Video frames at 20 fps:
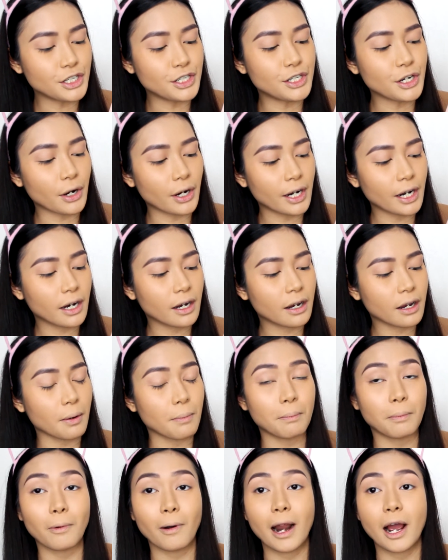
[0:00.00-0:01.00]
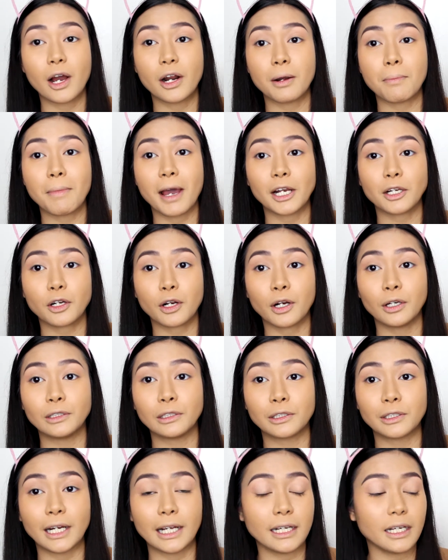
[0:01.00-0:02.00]
dark brown matte
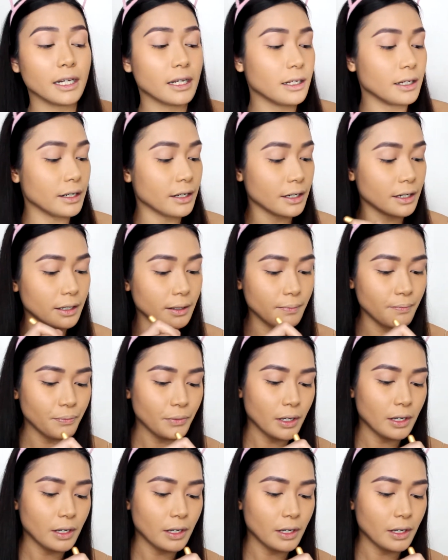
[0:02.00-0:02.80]
color right here,